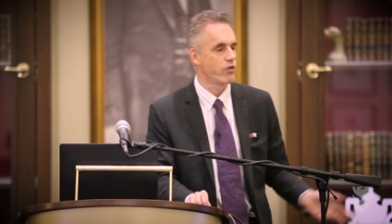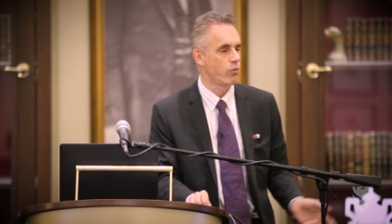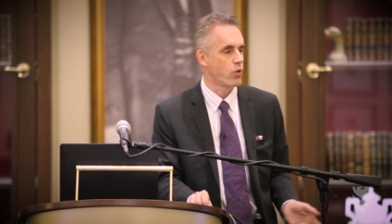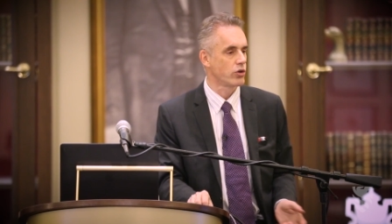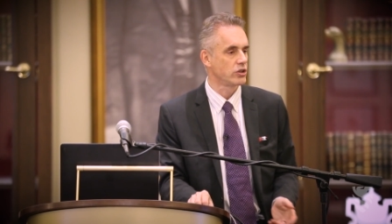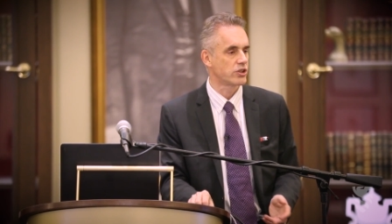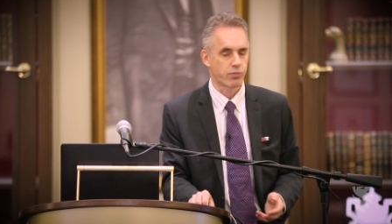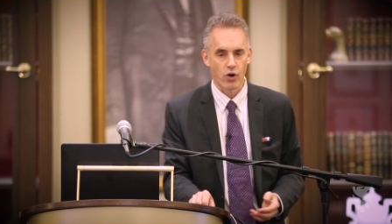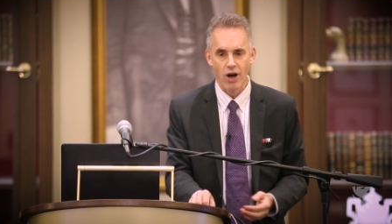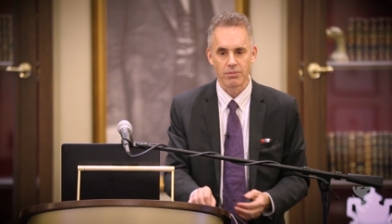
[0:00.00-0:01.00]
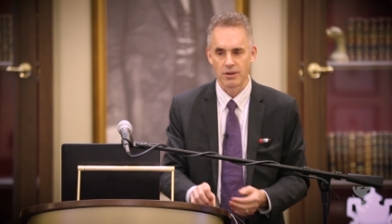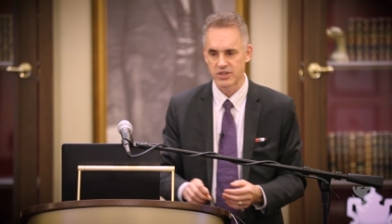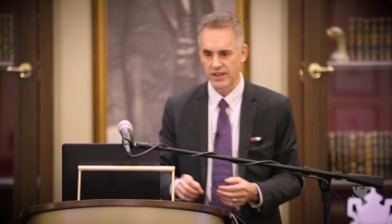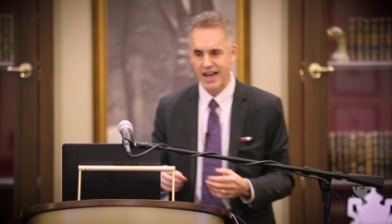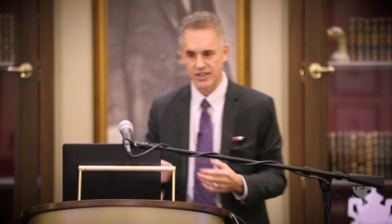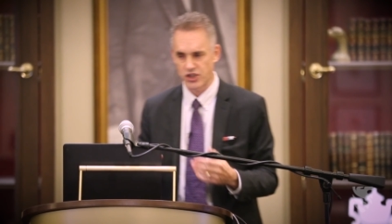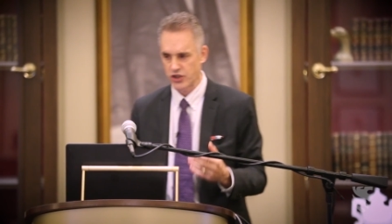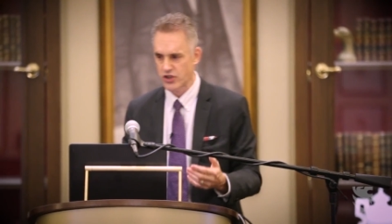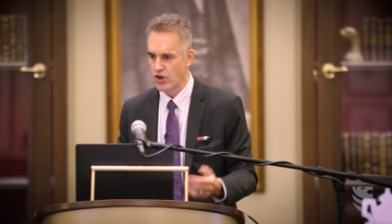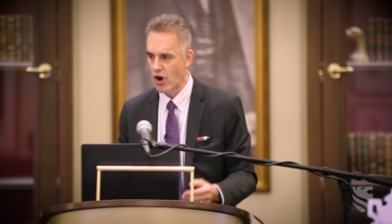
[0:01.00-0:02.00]
of the world's problems, and that's
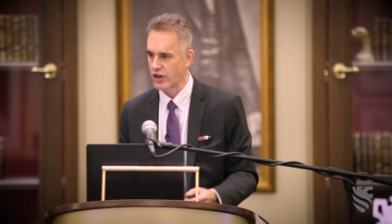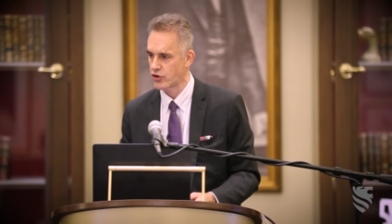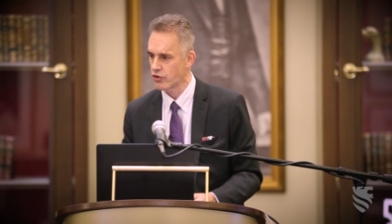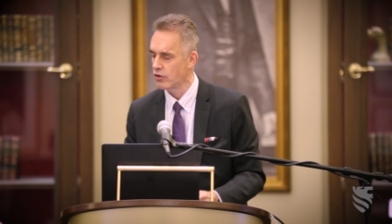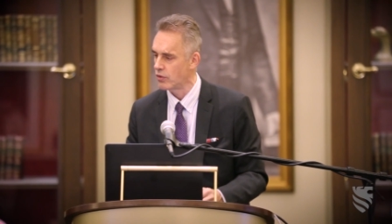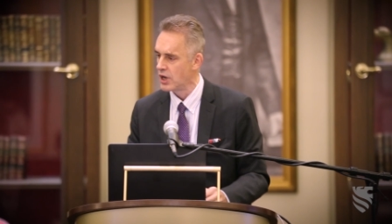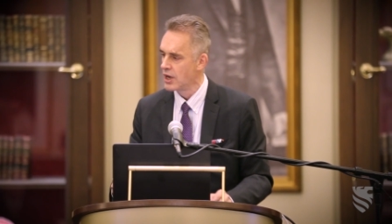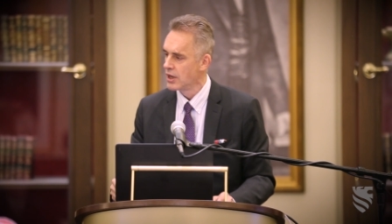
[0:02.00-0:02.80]
just not true.